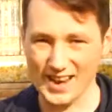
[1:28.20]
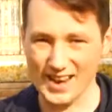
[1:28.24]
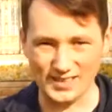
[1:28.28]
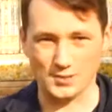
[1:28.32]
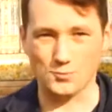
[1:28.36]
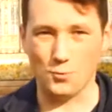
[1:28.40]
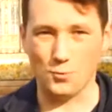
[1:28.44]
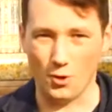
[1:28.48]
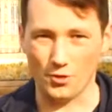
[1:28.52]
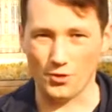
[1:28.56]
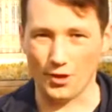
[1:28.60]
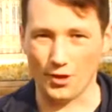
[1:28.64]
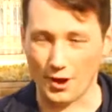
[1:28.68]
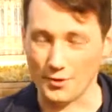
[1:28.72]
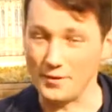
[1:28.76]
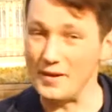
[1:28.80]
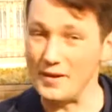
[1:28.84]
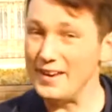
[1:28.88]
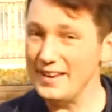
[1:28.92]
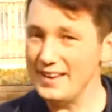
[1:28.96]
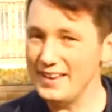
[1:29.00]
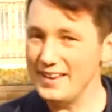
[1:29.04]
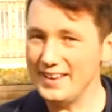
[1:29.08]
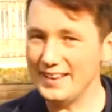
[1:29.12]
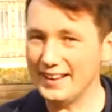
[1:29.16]
Guess what though?
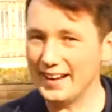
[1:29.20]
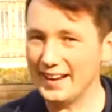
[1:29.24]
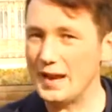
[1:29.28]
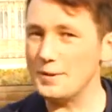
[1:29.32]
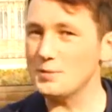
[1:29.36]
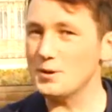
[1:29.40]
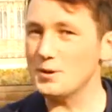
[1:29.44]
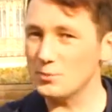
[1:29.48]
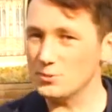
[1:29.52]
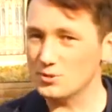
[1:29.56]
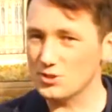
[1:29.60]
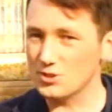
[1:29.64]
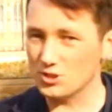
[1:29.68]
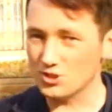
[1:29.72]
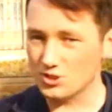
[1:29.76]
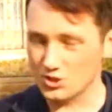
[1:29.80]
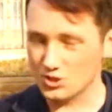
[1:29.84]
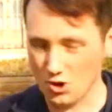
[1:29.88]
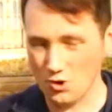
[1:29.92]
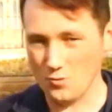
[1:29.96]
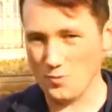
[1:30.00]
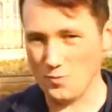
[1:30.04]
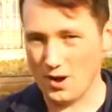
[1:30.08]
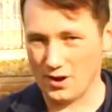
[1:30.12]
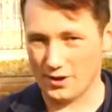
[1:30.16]
He claimed it was the
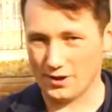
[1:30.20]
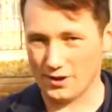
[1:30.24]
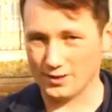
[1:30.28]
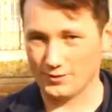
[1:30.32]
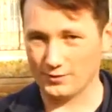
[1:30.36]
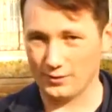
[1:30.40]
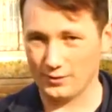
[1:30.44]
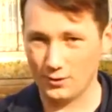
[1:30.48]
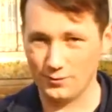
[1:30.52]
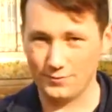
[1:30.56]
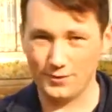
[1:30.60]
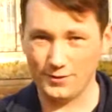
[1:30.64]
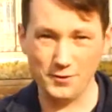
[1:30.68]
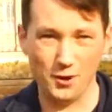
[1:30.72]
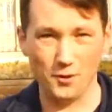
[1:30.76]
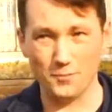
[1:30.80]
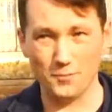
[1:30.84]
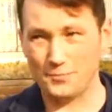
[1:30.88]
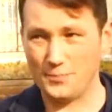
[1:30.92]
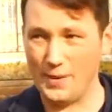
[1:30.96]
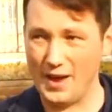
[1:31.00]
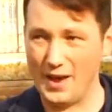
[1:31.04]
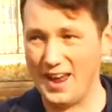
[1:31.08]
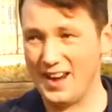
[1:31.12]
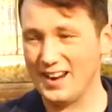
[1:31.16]
stock market's fault for
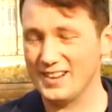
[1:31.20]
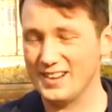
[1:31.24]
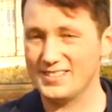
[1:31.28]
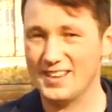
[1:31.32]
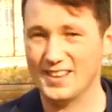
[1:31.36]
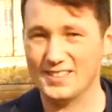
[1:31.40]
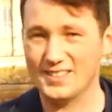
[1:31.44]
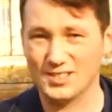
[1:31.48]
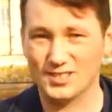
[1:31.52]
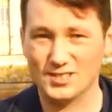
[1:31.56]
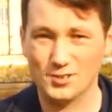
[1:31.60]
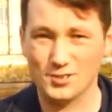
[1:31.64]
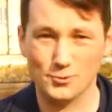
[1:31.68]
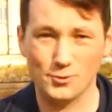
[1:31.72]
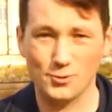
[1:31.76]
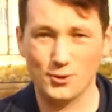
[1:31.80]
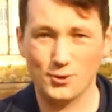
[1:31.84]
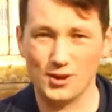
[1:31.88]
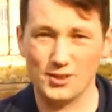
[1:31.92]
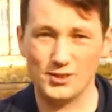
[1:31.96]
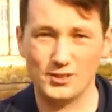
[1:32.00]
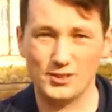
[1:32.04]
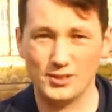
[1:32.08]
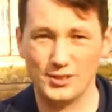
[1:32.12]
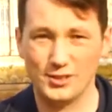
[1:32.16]
not paying attention to
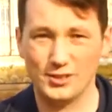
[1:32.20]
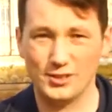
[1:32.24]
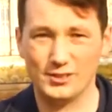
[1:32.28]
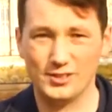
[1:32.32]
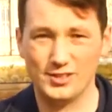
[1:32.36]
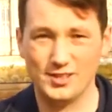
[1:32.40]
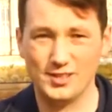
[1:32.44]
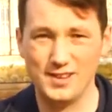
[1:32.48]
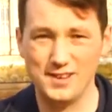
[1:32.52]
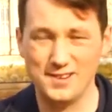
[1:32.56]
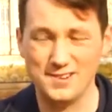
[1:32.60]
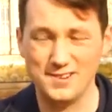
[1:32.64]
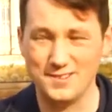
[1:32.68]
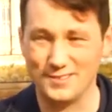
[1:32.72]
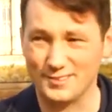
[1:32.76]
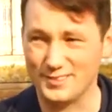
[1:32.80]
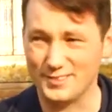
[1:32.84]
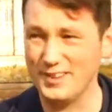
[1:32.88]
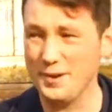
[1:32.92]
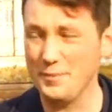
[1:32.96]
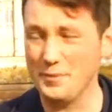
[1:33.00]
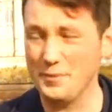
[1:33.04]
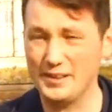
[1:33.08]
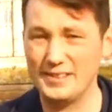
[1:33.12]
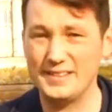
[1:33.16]
all of the good
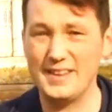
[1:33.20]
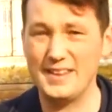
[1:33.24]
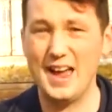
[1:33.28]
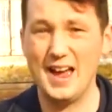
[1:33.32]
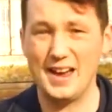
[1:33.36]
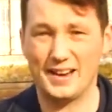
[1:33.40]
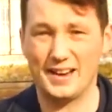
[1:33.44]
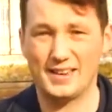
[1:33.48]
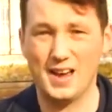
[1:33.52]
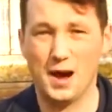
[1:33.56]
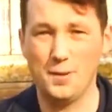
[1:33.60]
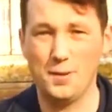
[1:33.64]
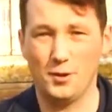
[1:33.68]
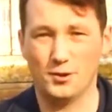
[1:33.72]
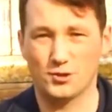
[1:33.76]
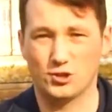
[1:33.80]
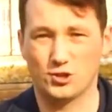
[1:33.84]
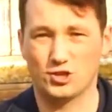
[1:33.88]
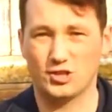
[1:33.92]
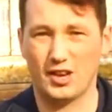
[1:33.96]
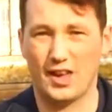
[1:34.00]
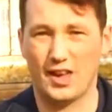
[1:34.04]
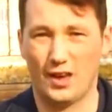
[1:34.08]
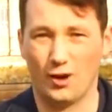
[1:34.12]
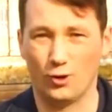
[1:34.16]
news. I mean, yeah, come on
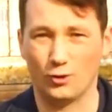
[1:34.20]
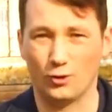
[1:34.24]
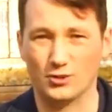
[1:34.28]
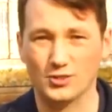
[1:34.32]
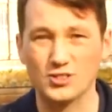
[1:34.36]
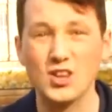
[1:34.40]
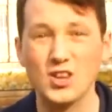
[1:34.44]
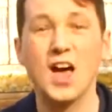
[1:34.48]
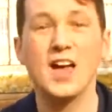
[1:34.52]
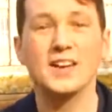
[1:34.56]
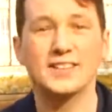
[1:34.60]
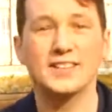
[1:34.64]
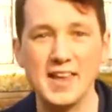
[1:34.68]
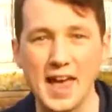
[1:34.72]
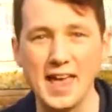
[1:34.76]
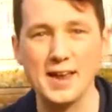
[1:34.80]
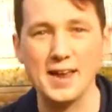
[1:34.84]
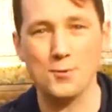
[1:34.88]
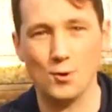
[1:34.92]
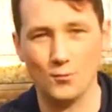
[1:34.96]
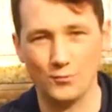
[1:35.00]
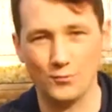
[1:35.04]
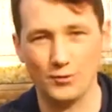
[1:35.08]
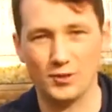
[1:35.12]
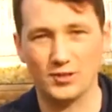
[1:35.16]
shareholders,
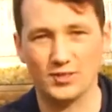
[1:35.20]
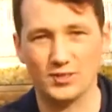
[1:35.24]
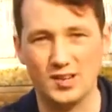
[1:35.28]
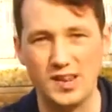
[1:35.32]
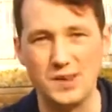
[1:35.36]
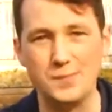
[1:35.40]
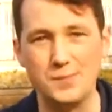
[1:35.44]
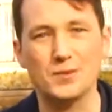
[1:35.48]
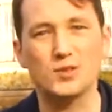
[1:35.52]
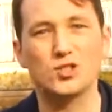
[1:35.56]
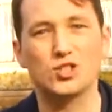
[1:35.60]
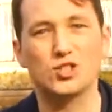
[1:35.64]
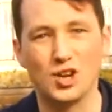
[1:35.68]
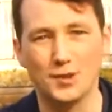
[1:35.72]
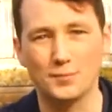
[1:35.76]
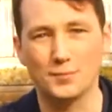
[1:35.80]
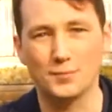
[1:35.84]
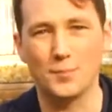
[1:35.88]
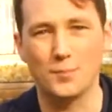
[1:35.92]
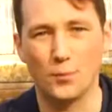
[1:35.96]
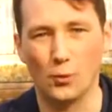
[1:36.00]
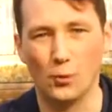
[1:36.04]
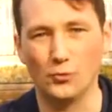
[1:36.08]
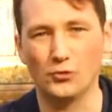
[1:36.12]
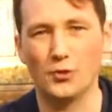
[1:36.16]
take one for the team and jump
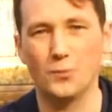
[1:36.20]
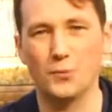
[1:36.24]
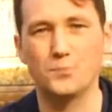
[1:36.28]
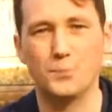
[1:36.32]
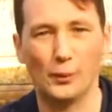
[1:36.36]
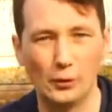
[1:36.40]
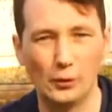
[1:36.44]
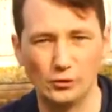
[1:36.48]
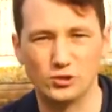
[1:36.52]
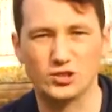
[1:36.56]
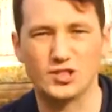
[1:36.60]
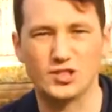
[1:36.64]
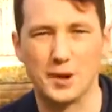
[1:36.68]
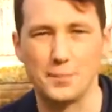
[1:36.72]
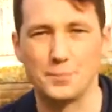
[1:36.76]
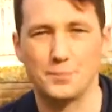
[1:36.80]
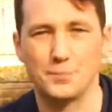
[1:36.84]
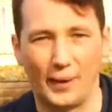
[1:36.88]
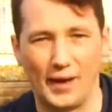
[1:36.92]
aboard the bullshit